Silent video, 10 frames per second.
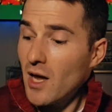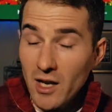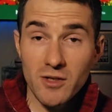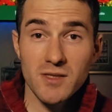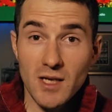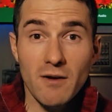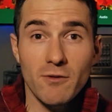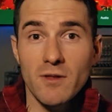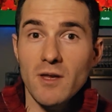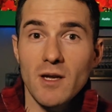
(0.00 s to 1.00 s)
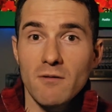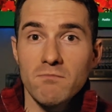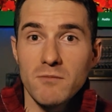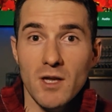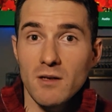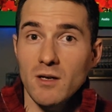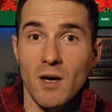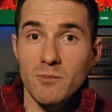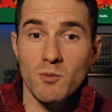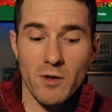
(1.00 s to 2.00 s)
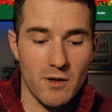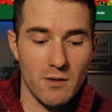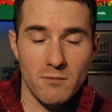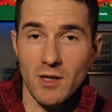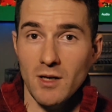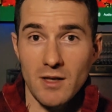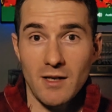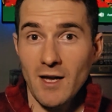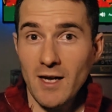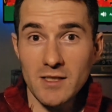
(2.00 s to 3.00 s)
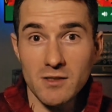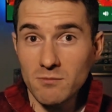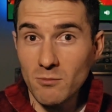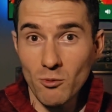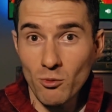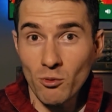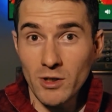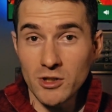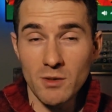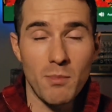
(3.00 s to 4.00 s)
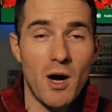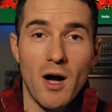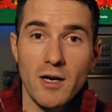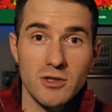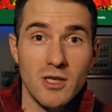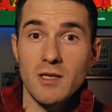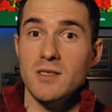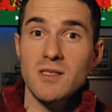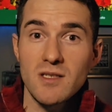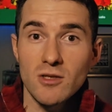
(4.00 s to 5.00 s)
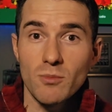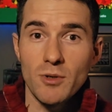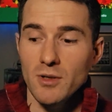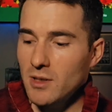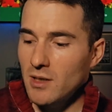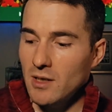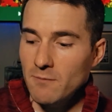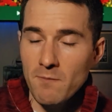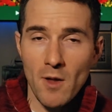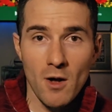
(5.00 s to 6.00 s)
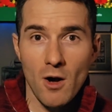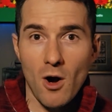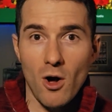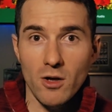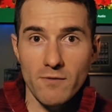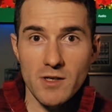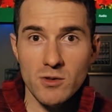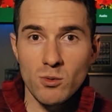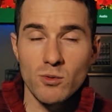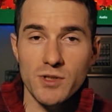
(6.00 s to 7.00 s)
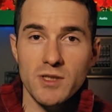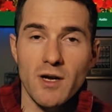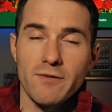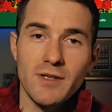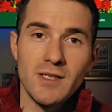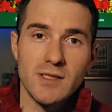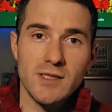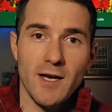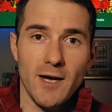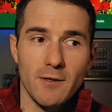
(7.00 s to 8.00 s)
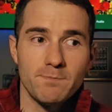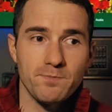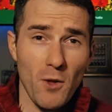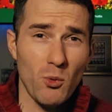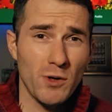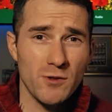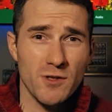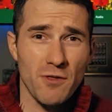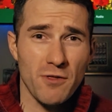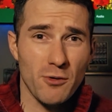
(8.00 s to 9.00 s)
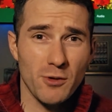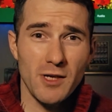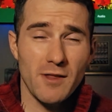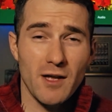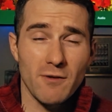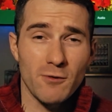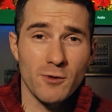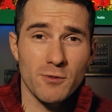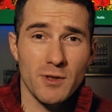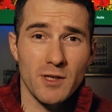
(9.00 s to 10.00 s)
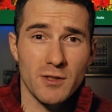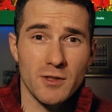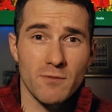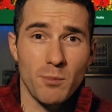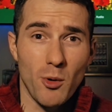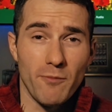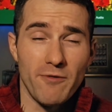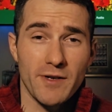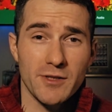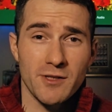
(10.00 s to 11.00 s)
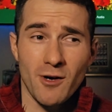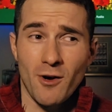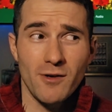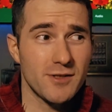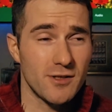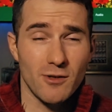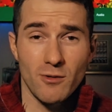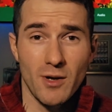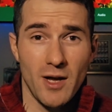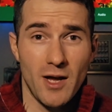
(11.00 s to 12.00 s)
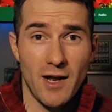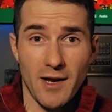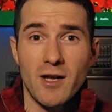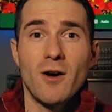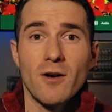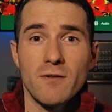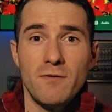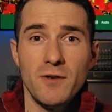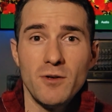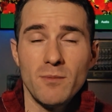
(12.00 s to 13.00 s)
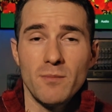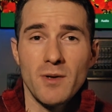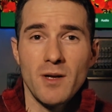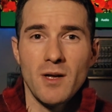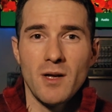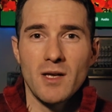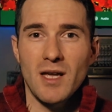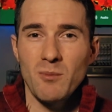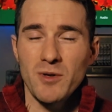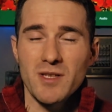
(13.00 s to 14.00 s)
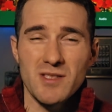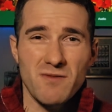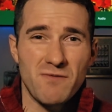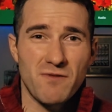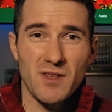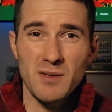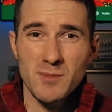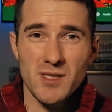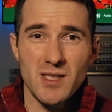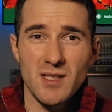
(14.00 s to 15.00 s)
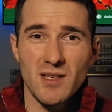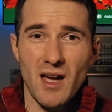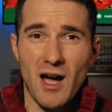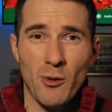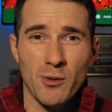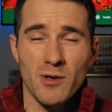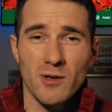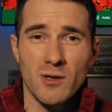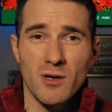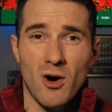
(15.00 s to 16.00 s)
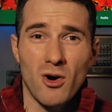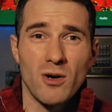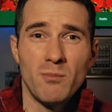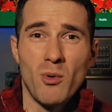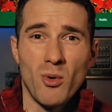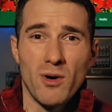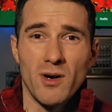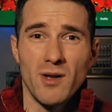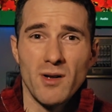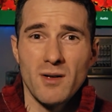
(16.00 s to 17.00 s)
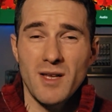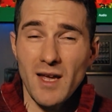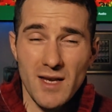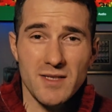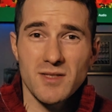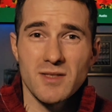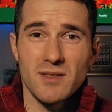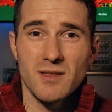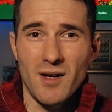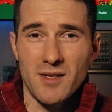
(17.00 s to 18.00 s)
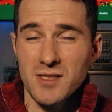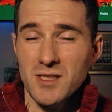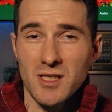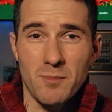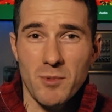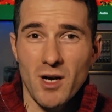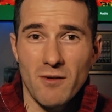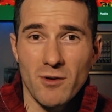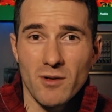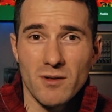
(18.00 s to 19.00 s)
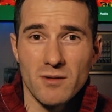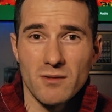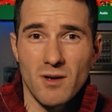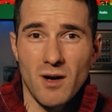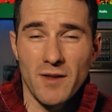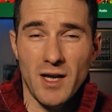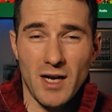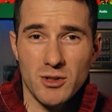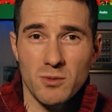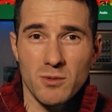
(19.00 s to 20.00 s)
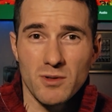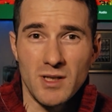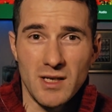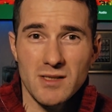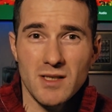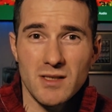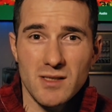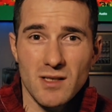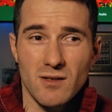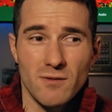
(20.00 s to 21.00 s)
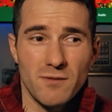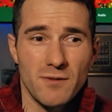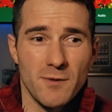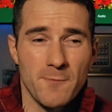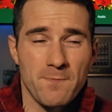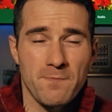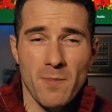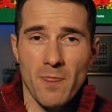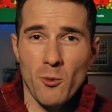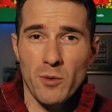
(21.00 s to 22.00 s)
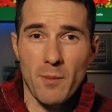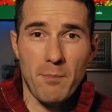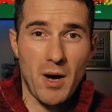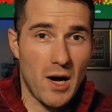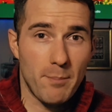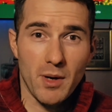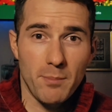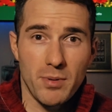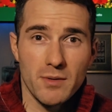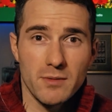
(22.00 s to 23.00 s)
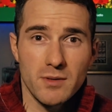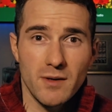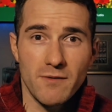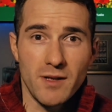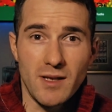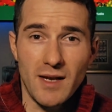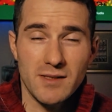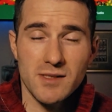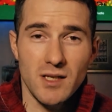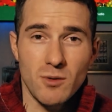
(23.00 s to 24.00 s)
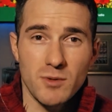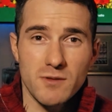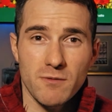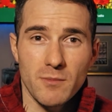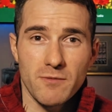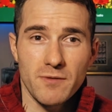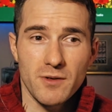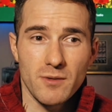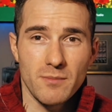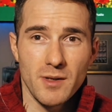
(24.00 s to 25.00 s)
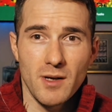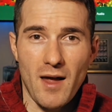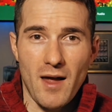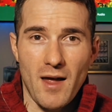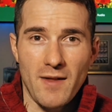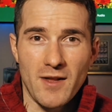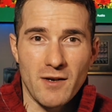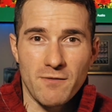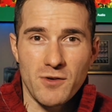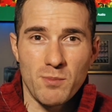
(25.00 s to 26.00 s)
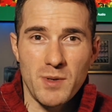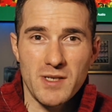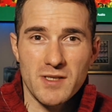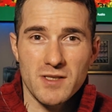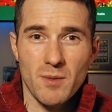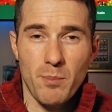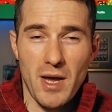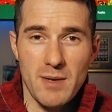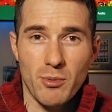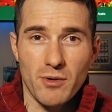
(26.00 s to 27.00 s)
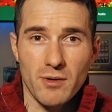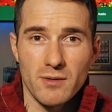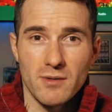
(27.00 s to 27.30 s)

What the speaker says: and you see everything that comes with it. You get the nice rigid box, you get a steel book, you get all of this cool stuff inside. Whereas the 30th Anniversary Edition of Pulp Fiction, also an iconic film, came with this flimsy outer cardboard case, a slip cover on the actual disc itself with a pop-up of the dance sequence from the film, and then a few pieces of paper